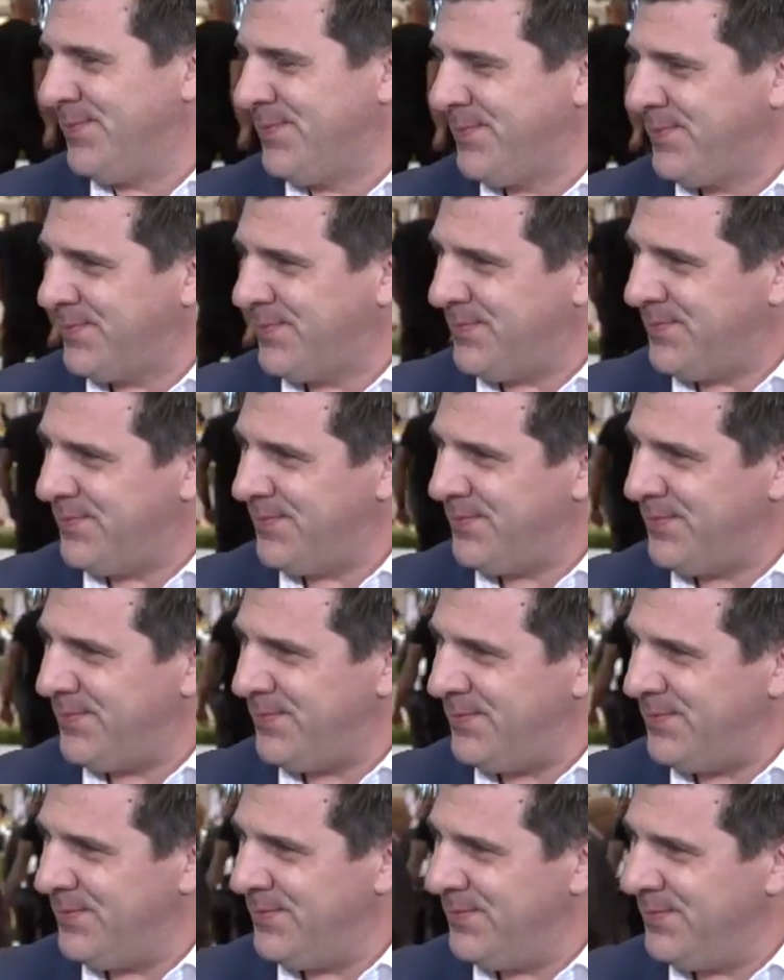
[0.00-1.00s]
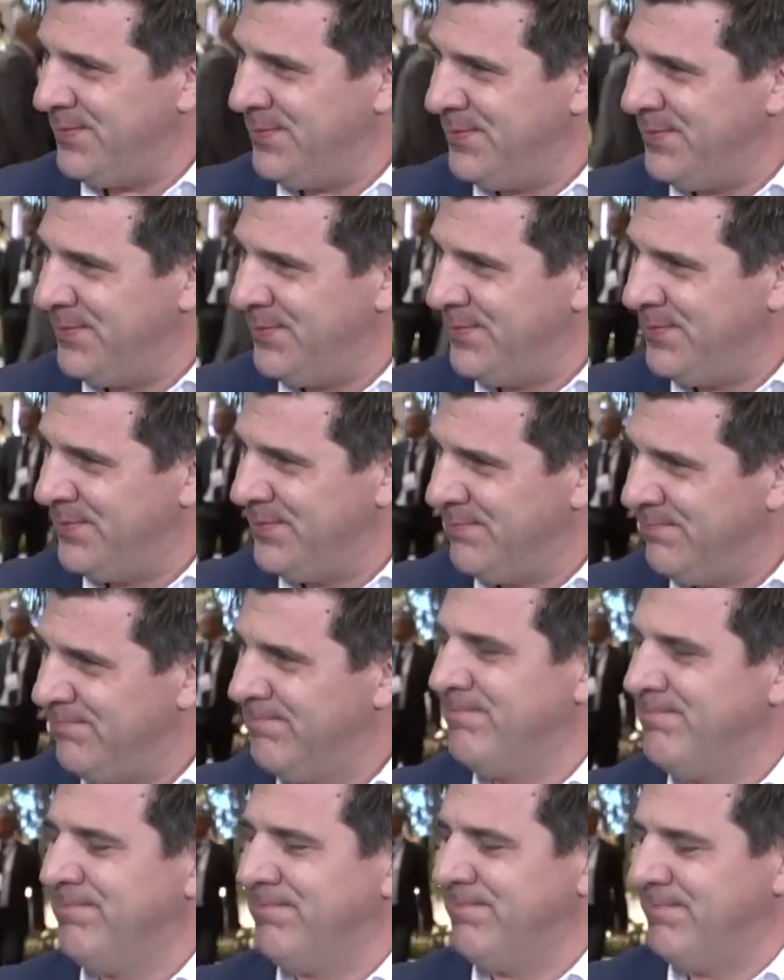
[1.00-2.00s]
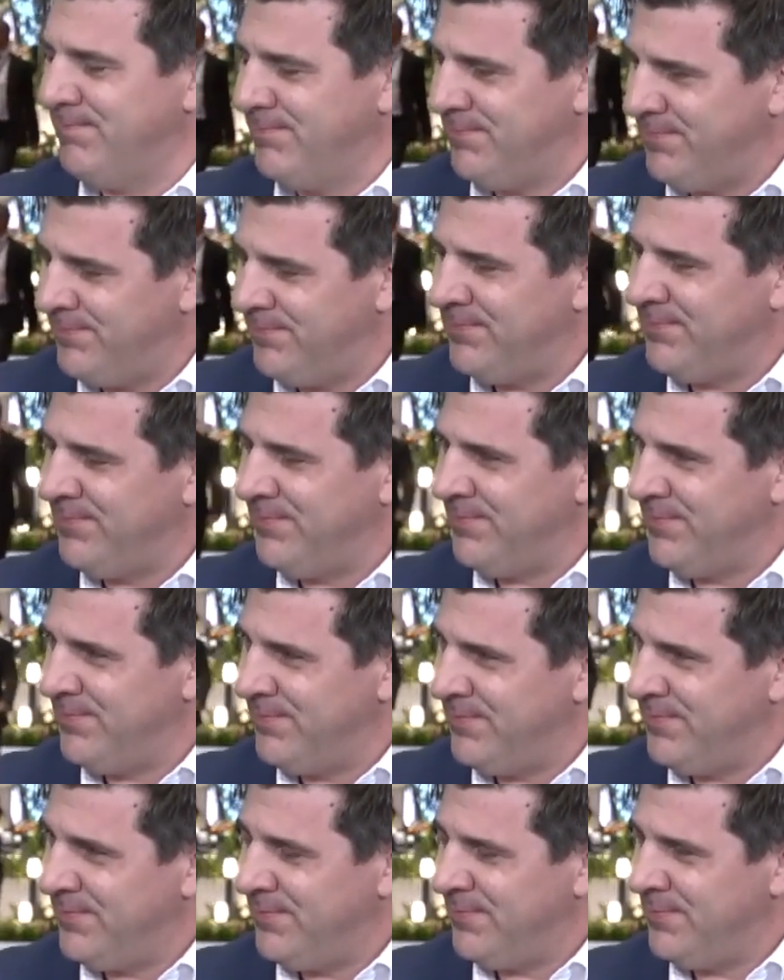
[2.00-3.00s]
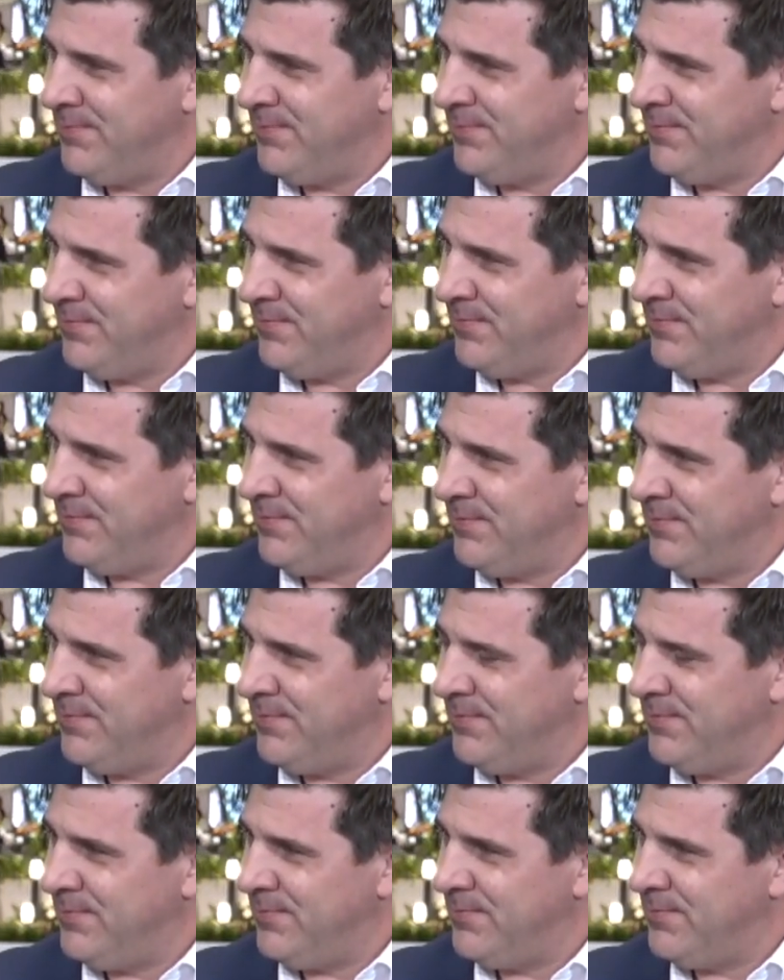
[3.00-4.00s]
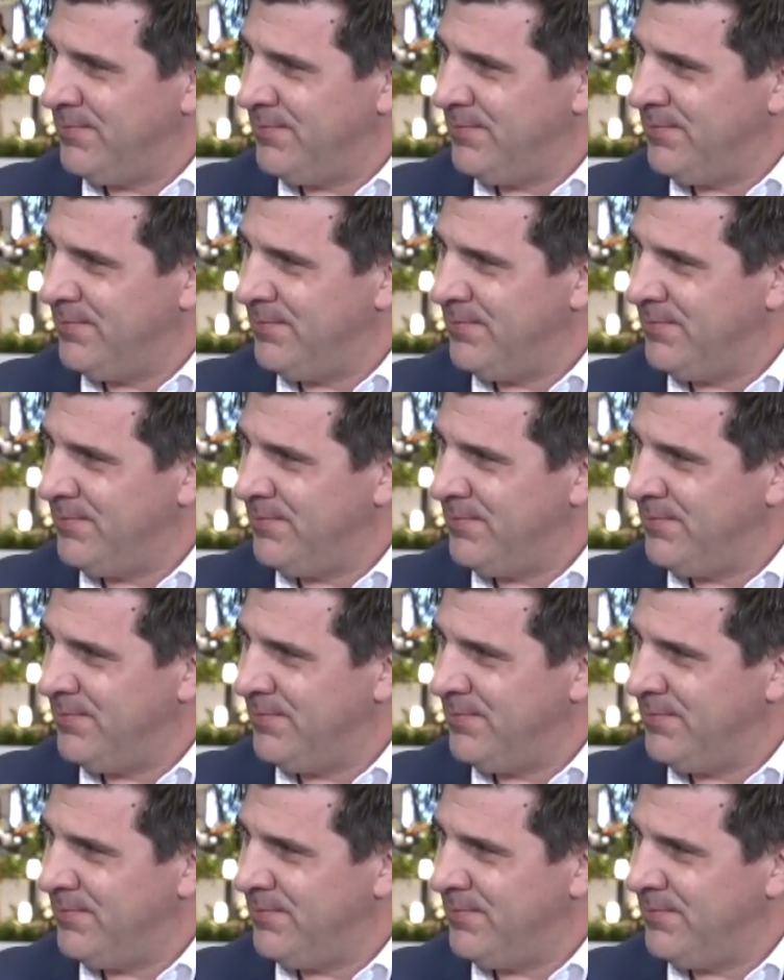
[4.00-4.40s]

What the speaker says: No words are spoken by the person on screen.